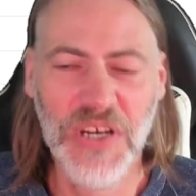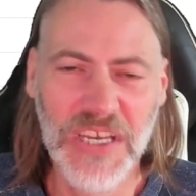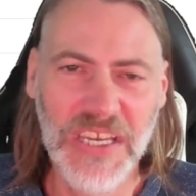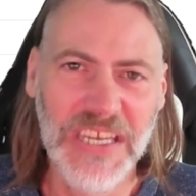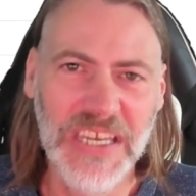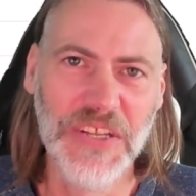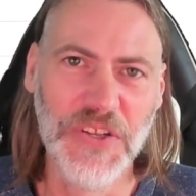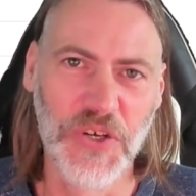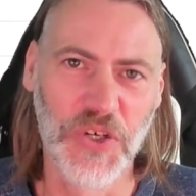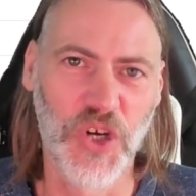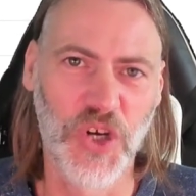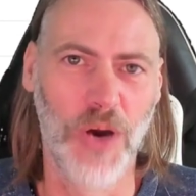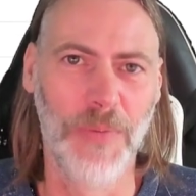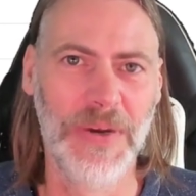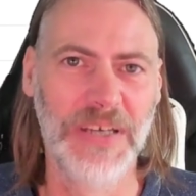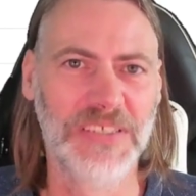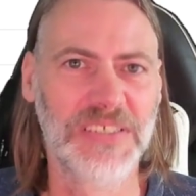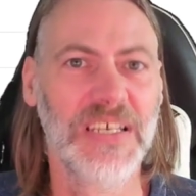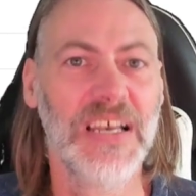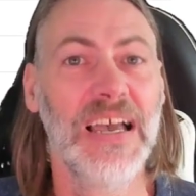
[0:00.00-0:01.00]
in the
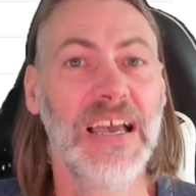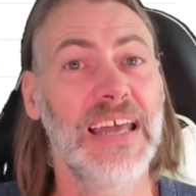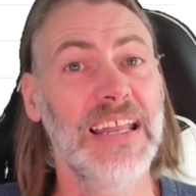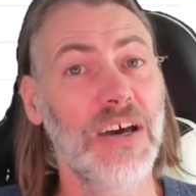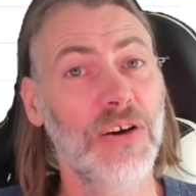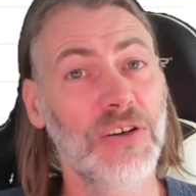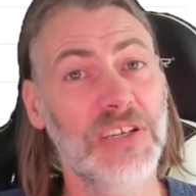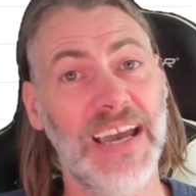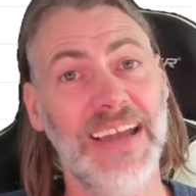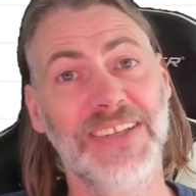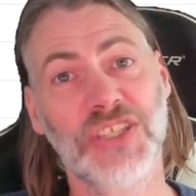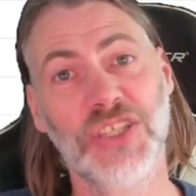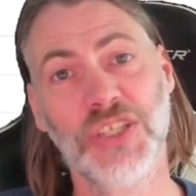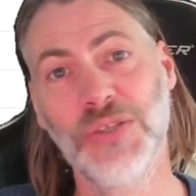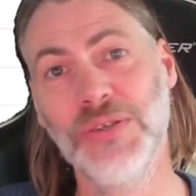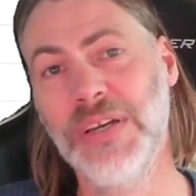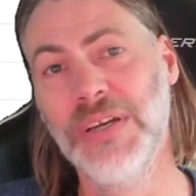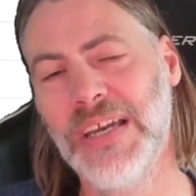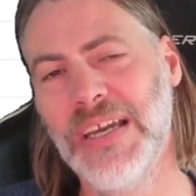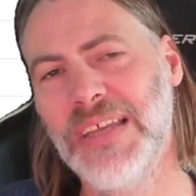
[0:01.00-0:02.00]
comments, and I'll catch
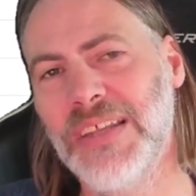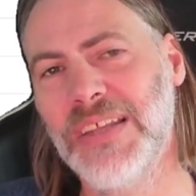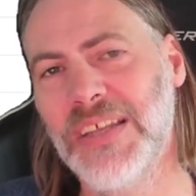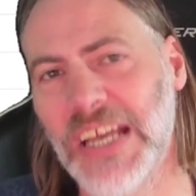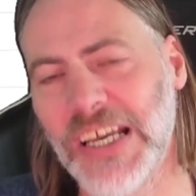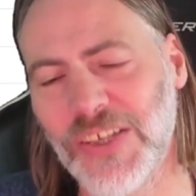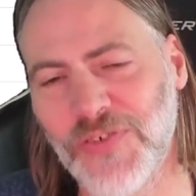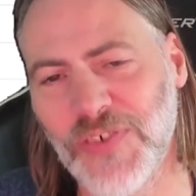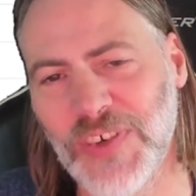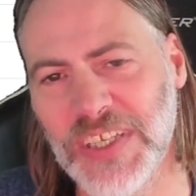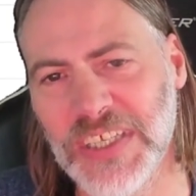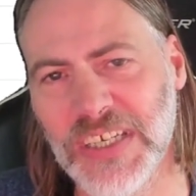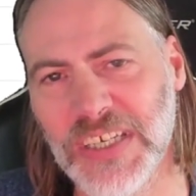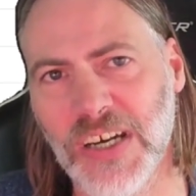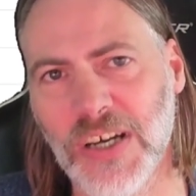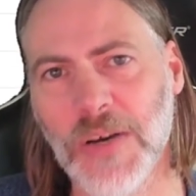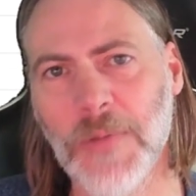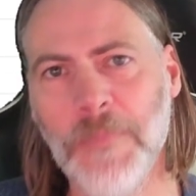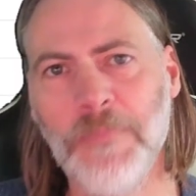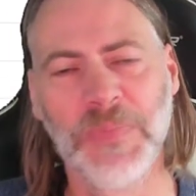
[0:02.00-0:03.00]
you in the next
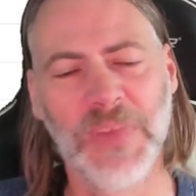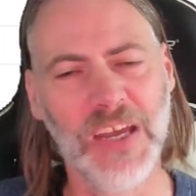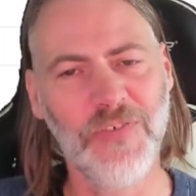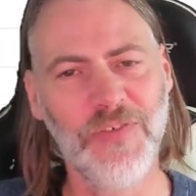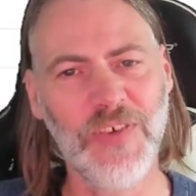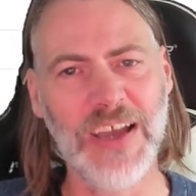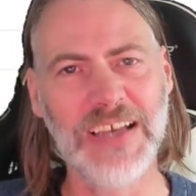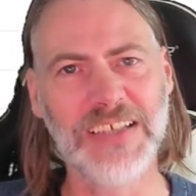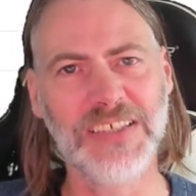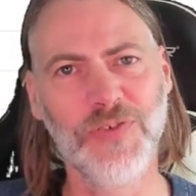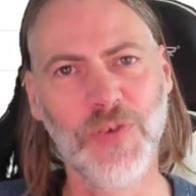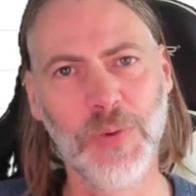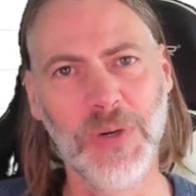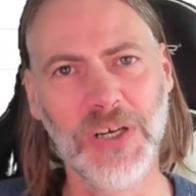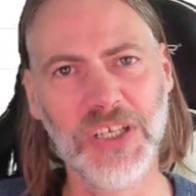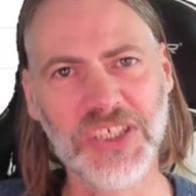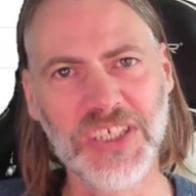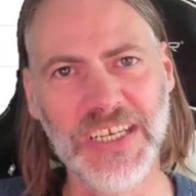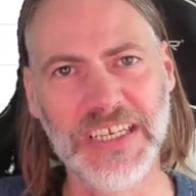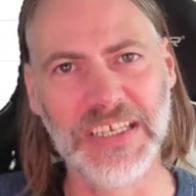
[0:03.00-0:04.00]
video. And thanks for
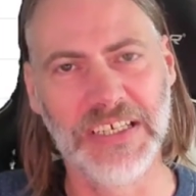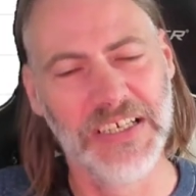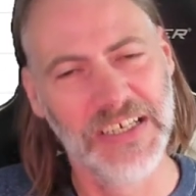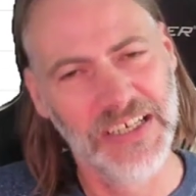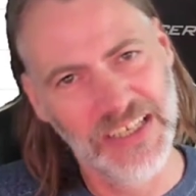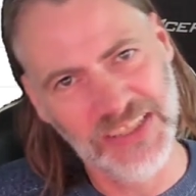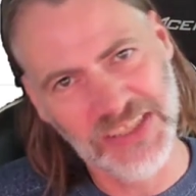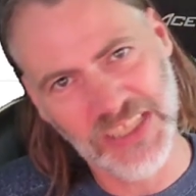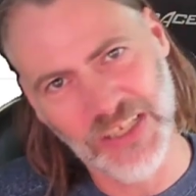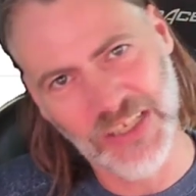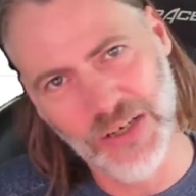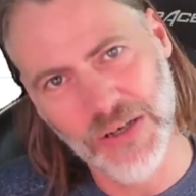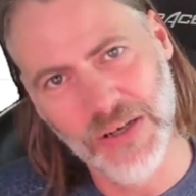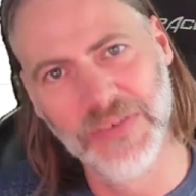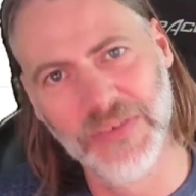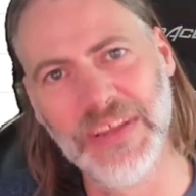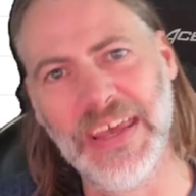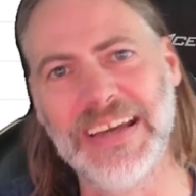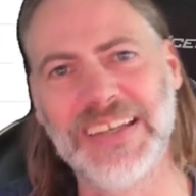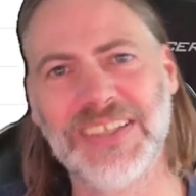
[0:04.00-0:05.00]
watching. Until
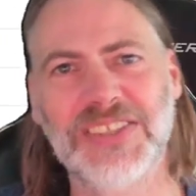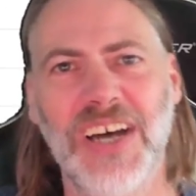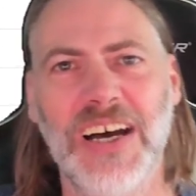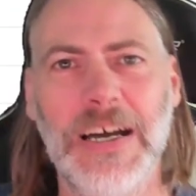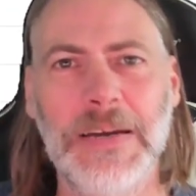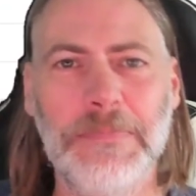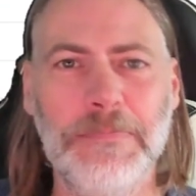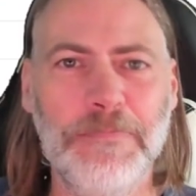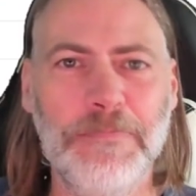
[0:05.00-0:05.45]
next time.